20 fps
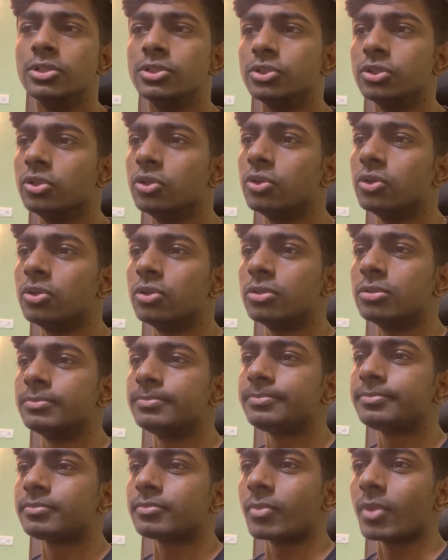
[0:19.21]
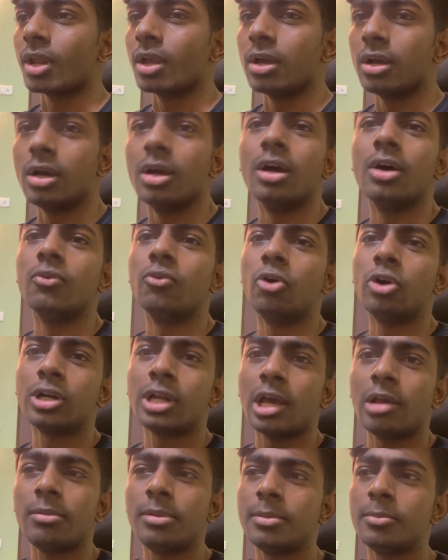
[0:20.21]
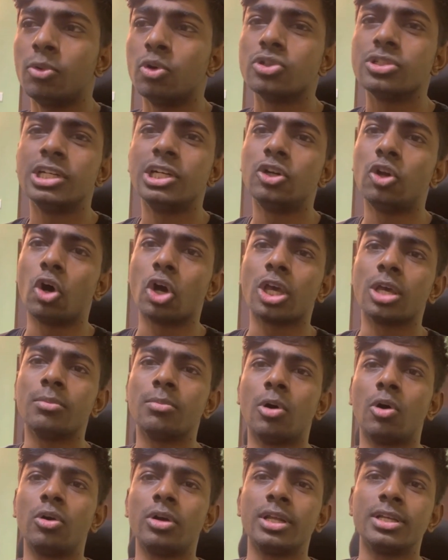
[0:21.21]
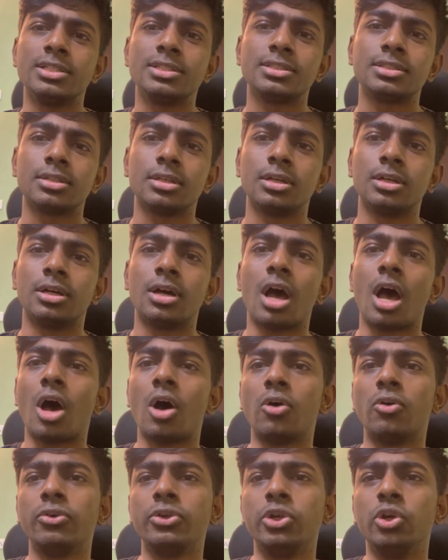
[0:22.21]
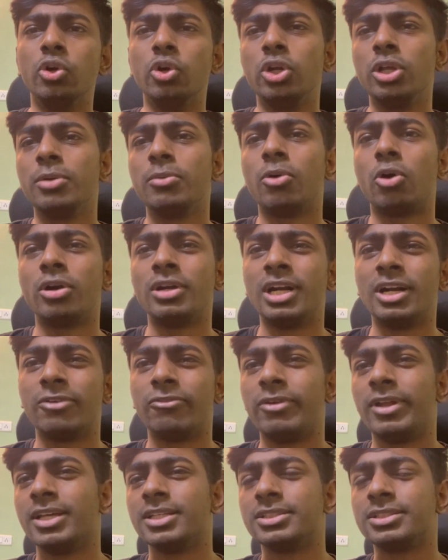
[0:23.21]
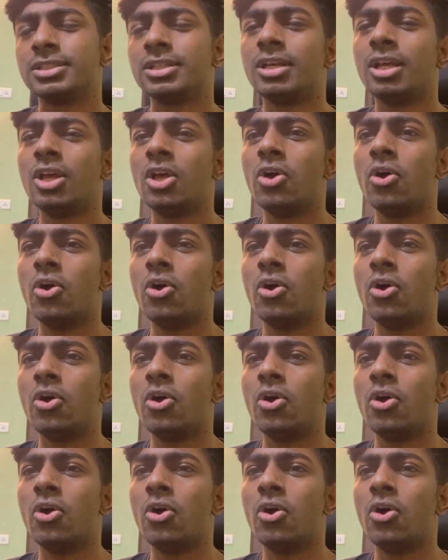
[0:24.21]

So what I'll be mostly talking about is how YouTube or Netflix